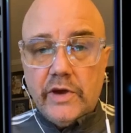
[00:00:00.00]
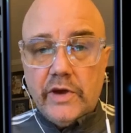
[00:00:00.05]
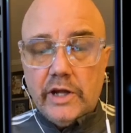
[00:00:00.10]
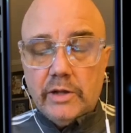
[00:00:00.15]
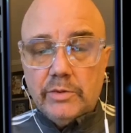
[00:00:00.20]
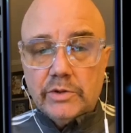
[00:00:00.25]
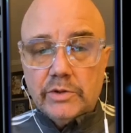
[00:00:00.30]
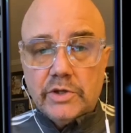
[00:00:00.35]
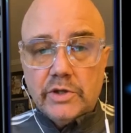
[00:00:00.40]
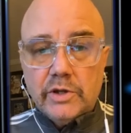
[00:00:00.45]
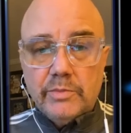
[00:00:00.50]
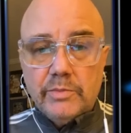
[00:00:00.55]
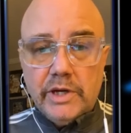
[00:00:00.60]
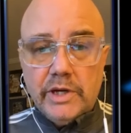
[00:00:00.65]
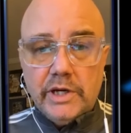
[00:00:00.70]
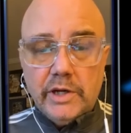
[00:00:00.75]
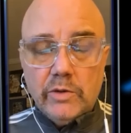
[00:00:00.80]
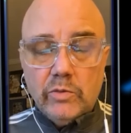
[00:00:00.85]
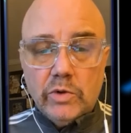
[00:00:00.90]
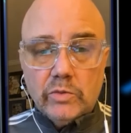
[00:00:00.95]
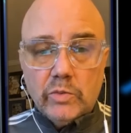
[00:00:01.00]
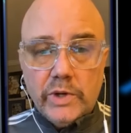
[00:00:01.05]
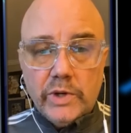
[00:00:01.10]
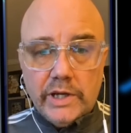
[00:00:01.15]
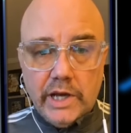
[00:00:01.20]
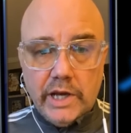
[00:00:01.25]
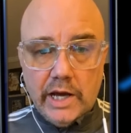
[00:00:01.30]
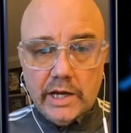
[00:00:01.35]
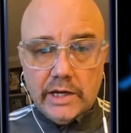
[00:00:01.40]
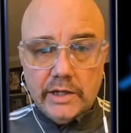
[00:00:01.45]
available to the media when we
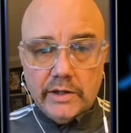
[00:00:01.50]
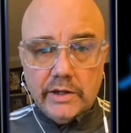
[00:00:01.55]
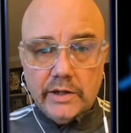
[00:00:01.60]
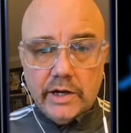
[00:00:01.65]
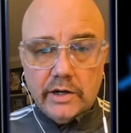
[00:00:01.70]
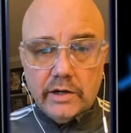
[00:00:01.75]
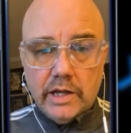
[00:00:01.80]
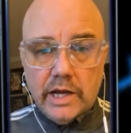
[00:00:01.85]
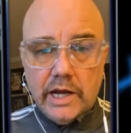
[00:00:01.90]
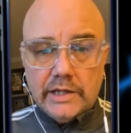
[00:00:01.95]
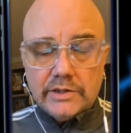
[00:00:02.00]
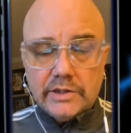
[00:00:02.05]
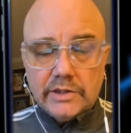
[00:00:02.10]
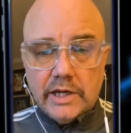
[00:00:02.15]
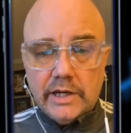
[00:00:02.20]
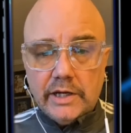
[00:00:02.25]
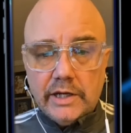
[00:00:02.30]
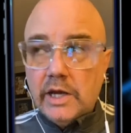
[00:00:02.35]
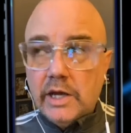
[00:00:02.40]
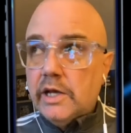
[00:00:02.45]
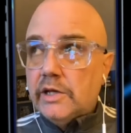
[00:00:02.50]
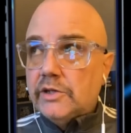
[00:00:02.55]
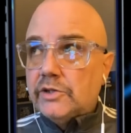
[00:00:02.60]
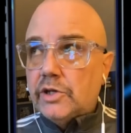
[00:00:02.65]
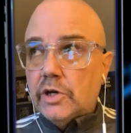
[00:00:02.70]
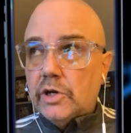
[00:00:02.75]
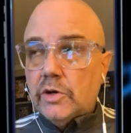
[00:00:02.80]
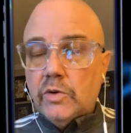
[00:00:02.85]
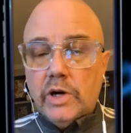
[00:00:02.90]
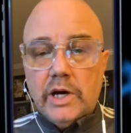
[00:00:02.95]
got in there last night.
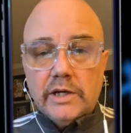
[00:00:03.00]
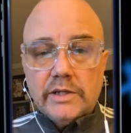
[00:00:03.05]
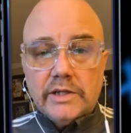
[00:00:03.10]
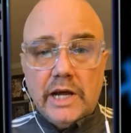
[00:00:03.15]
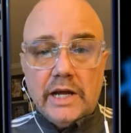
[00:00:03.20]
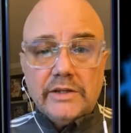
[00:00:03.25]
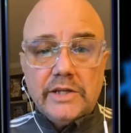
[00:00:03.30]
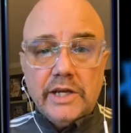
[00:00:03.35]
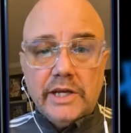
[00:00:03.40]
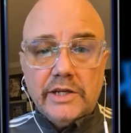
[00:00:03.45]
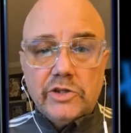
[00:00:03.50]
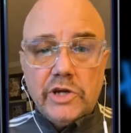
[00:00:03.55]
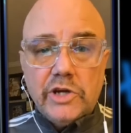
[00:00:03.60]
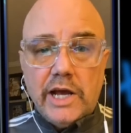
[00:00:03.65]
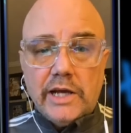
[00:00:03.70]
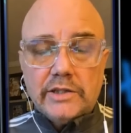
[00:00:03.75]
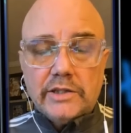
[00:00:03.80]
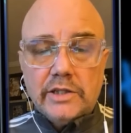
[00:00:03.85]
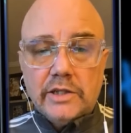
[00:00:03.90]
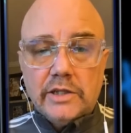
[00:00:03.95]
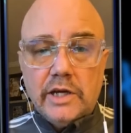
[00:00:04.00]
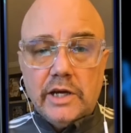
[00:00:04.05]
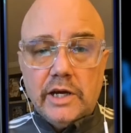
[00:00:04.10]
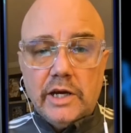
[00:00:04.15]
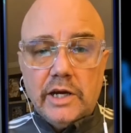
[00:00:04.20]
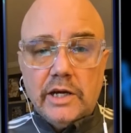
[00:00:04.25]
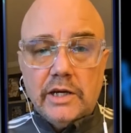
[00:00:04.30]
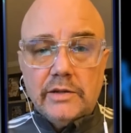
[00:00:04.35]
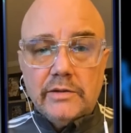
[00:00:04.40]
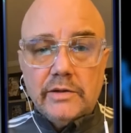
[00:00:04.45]
So Donte Jackson
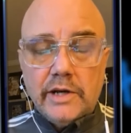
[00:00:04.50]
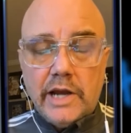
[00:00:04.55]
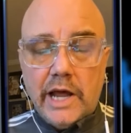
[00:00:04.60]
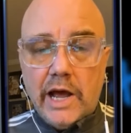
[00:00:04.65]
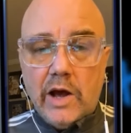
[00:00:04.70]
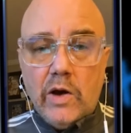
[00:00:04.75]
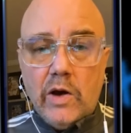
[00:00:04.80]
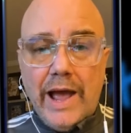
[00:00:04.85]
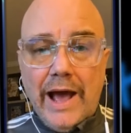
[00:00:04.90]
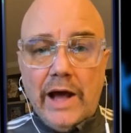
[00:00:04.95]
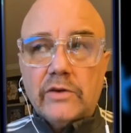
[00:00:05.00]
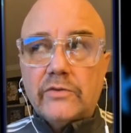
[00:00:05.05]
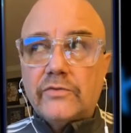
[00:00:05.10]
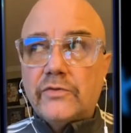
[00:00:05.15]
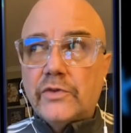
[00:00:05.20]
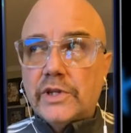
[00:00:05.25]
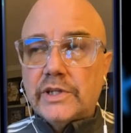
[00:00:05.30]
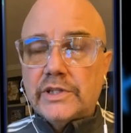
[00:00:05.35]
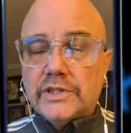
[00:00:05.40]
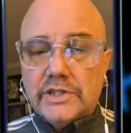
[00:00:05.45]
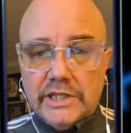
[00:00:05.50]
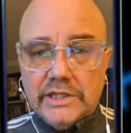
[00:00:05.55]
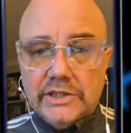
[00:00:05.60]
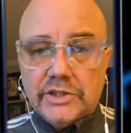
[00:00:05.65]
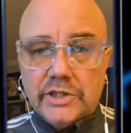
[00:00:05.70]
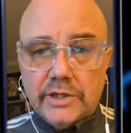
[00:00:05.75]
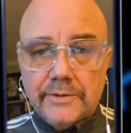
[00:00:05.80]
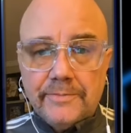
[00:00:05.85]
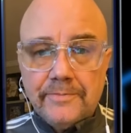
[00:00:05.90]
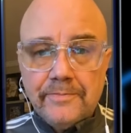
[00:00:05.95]
now out for the
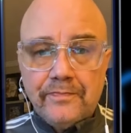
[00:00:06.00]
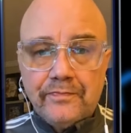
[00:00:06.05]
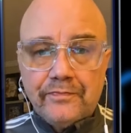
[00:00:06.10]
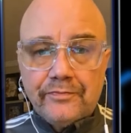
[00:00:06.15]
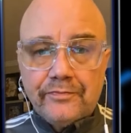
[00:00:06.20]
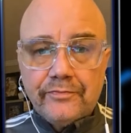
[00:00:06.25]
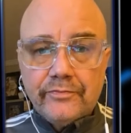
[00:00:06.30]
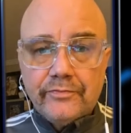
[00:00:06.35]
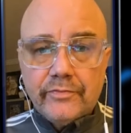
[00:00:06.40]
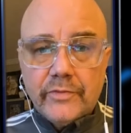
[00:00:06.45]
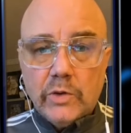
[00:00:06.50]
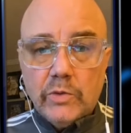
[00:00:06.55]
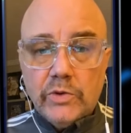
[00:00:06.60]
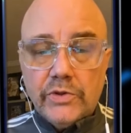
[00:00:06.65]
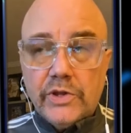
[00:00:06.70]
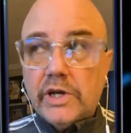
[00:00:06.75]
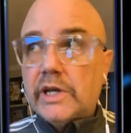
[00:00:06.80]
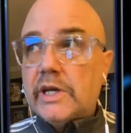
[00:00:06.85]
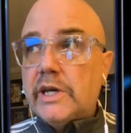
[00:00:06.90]
season with an